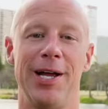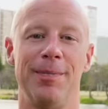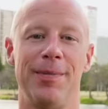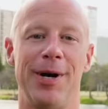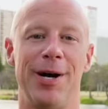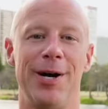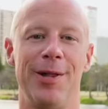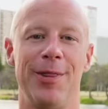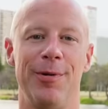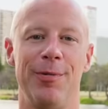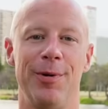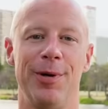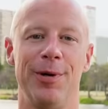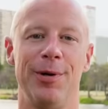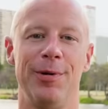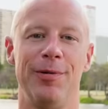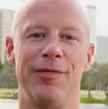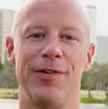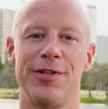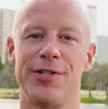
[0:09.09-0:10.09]
am on the
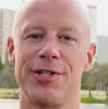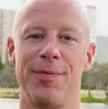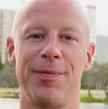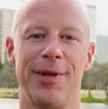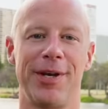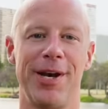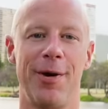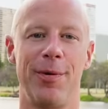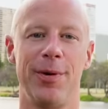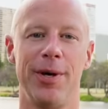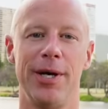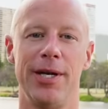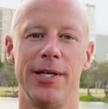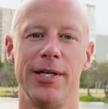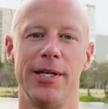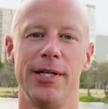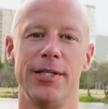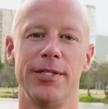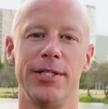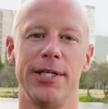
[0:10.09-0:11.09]
road for something not related
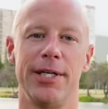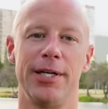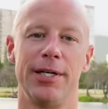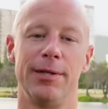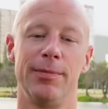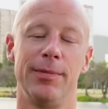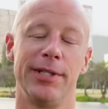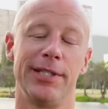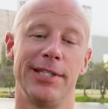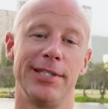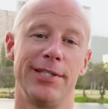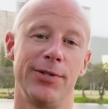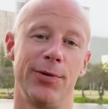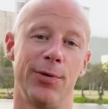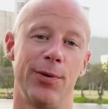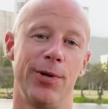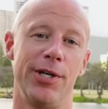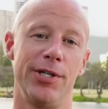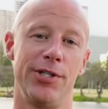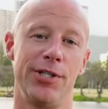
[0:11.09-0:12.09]
to the channel, but this
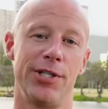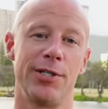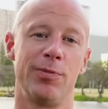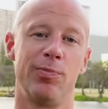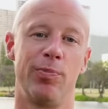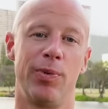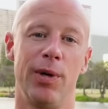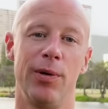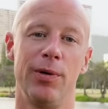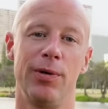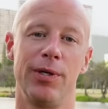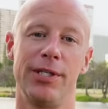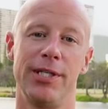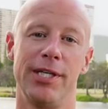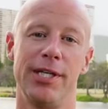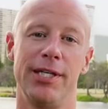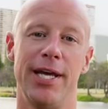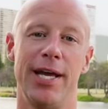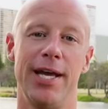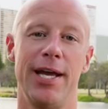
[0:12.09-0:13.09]
story just broke
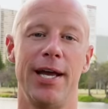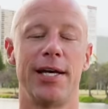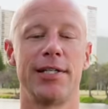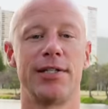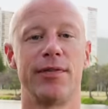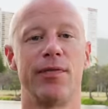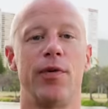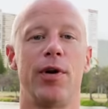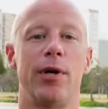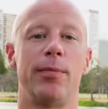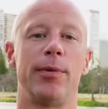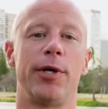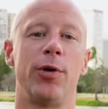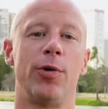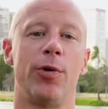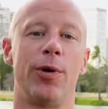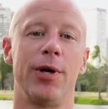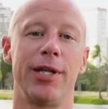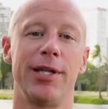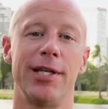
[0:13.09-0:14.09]
today as of when I'm
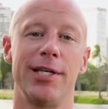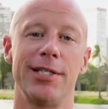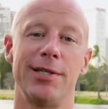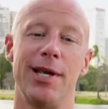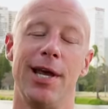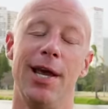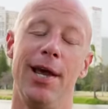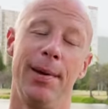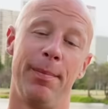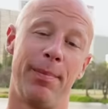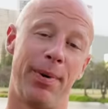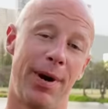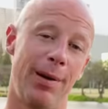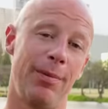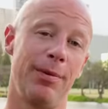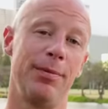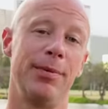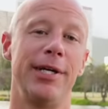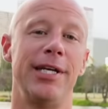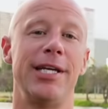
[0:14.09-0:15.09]
recording this,
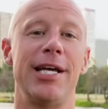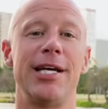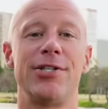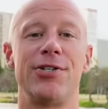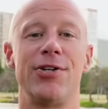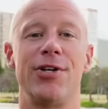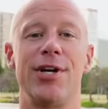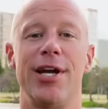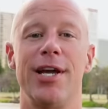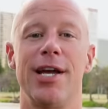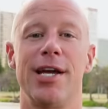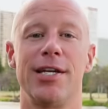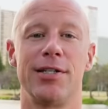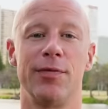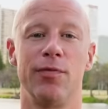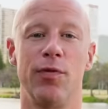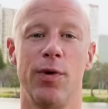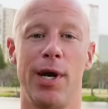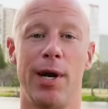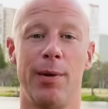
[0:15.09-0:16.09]
probably yesterday as
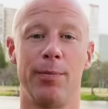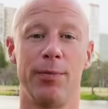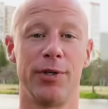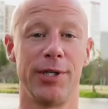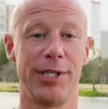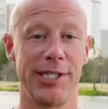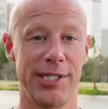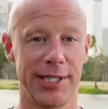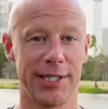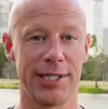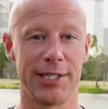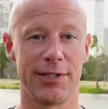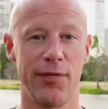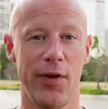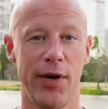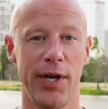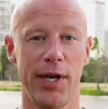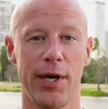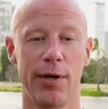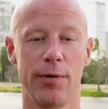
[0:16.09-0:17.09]
of when I'm releasing this
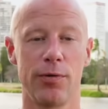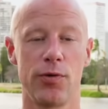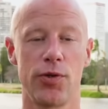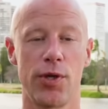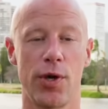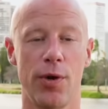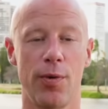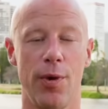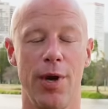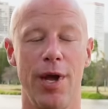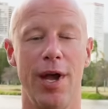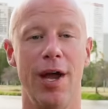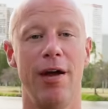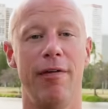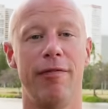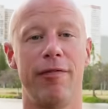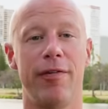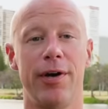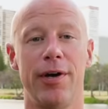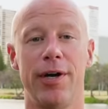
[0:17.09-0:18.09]
video. So,
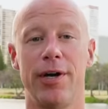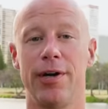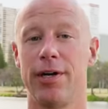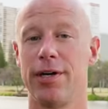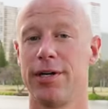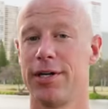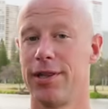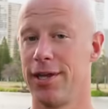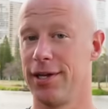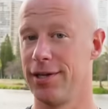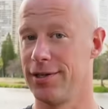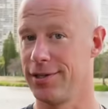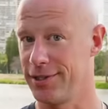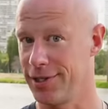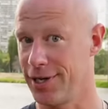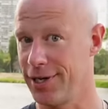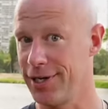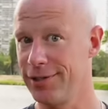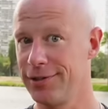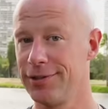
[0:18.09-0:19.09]
for the
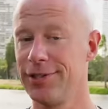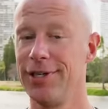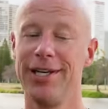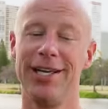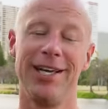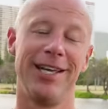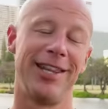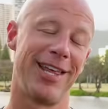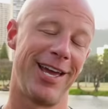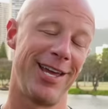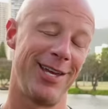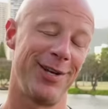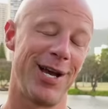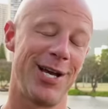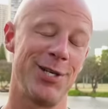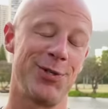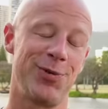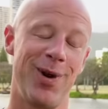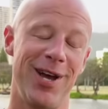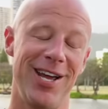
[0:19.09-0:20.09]
title that you
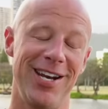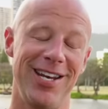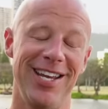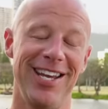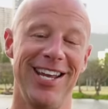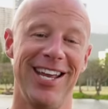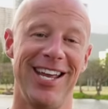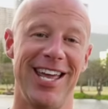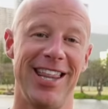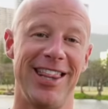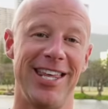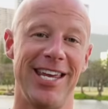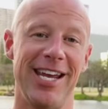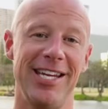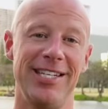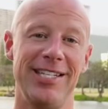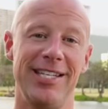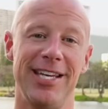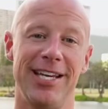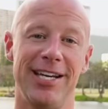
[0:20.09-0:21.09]
guys read, the
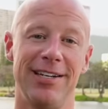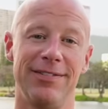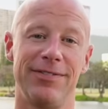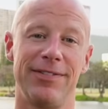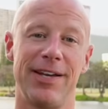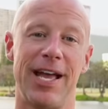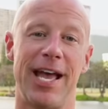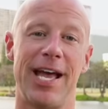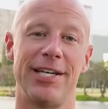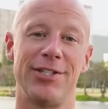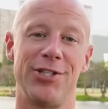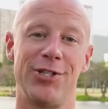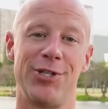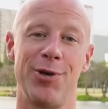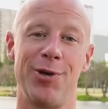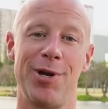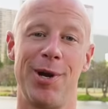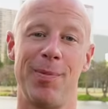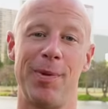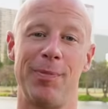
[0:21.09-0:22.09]
ATF has
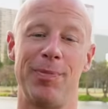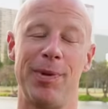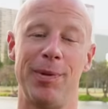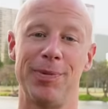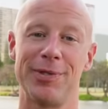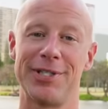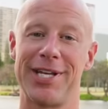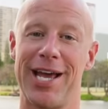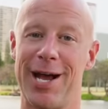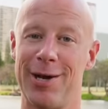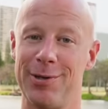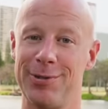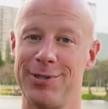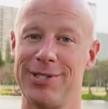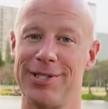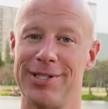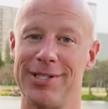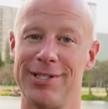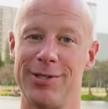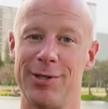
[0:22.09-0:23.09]
shown up at people's
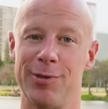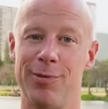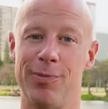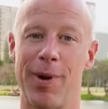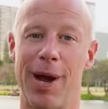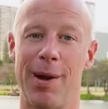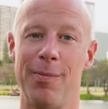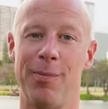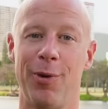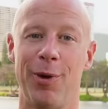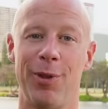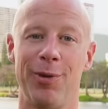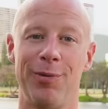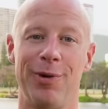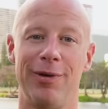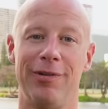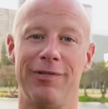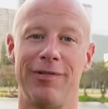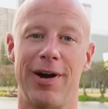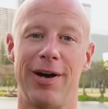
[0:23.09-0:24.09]
houses who bought more than
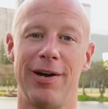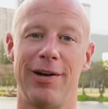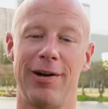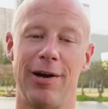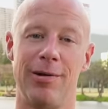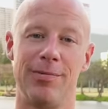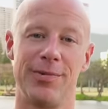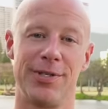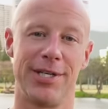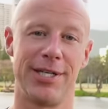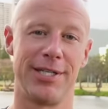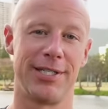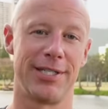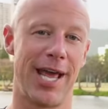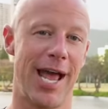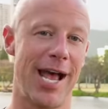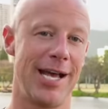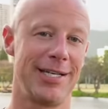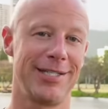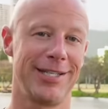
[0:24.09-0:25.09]
one firearms and is
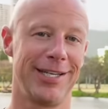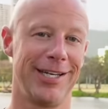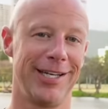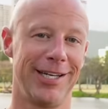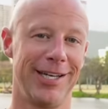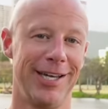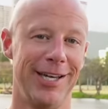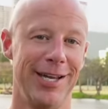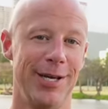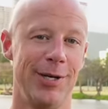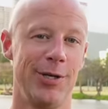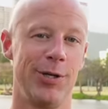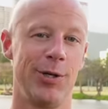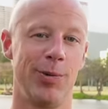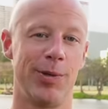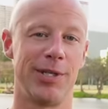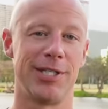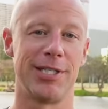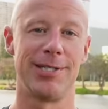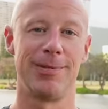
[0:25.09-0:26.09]
asking
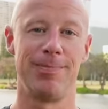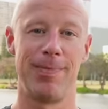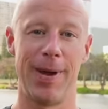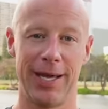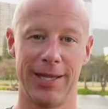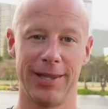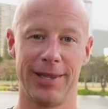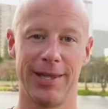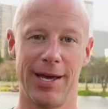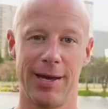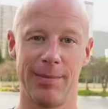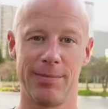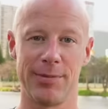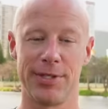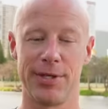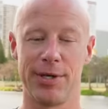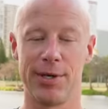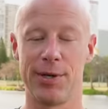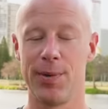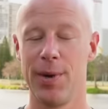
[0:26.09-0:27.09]
to inspect them.
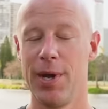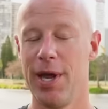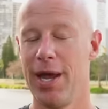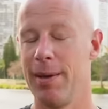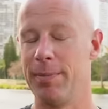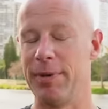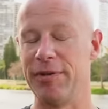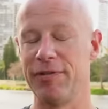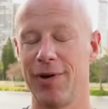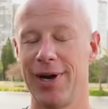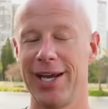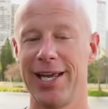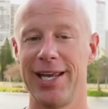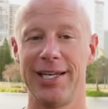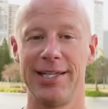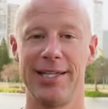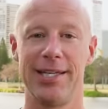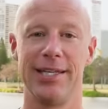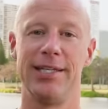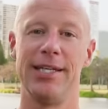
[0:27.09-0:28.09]
So, before I get
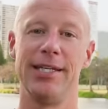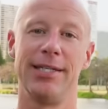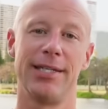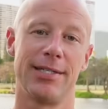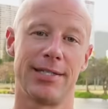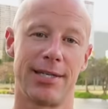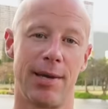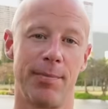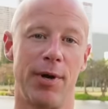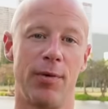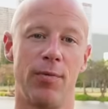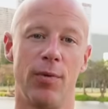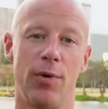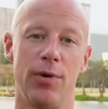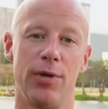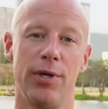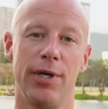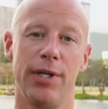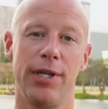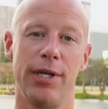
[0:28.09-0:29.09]
into the details, I'm going to
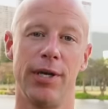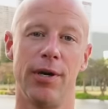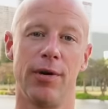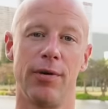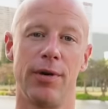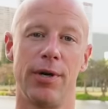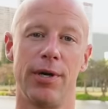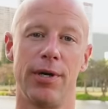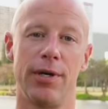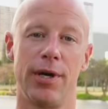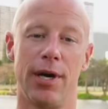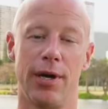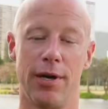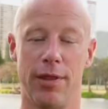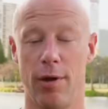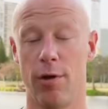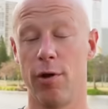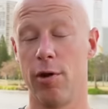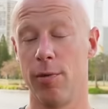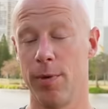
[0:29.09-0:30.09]
roll in the owner or
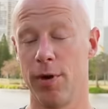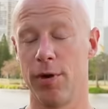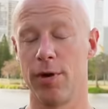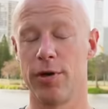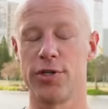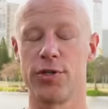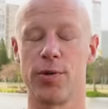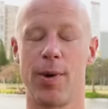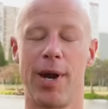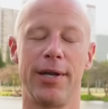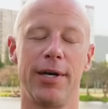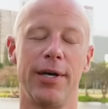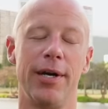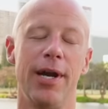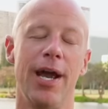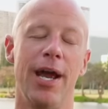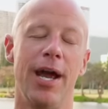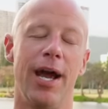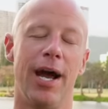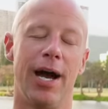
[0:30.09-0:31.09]
the homeowners rather
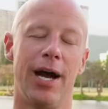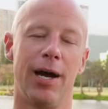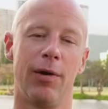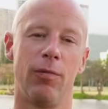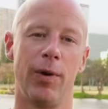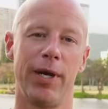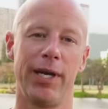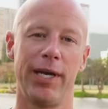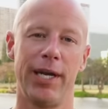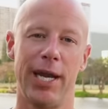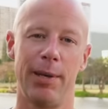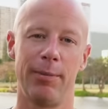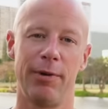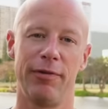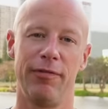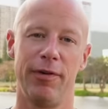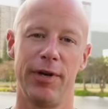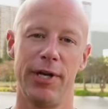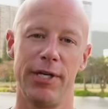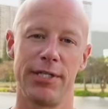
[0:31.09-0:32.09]
uh, ring camera
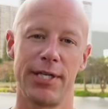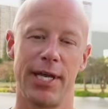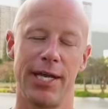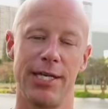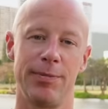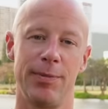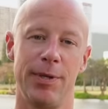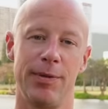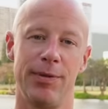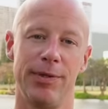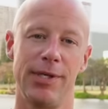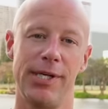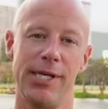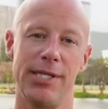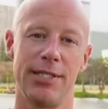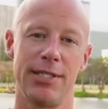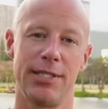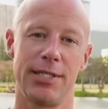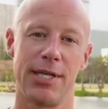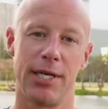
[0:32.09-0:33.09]
footage that has been
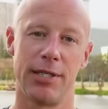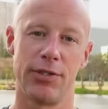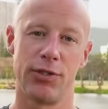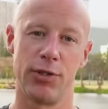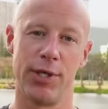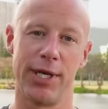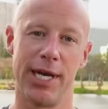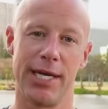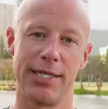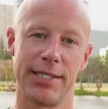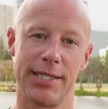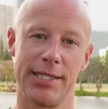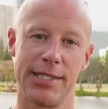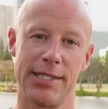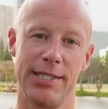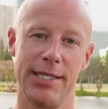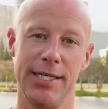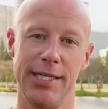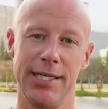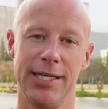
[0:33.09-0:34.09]
released uh, so you guys can
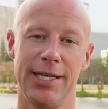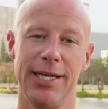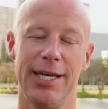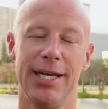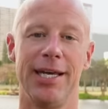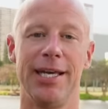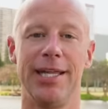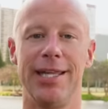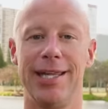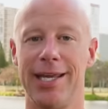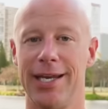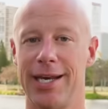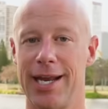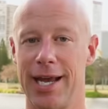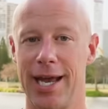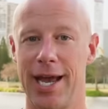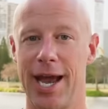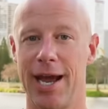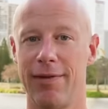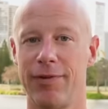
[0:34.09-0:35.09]
see it. And then
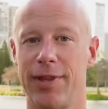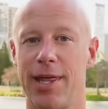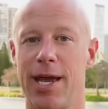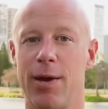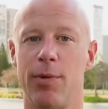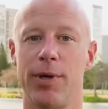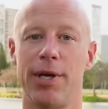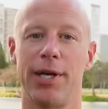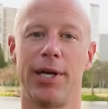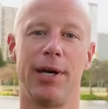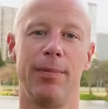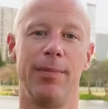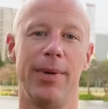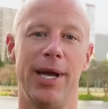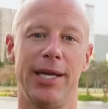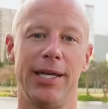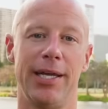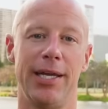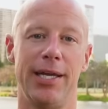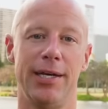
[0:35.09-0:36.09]
after that, we're going to come
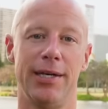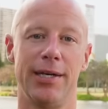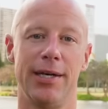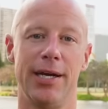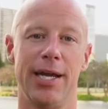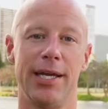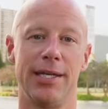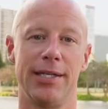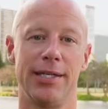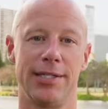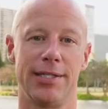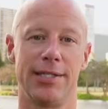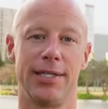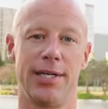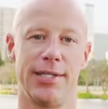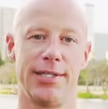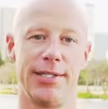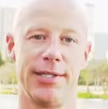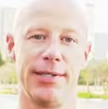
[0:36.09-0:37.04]
back here and discuss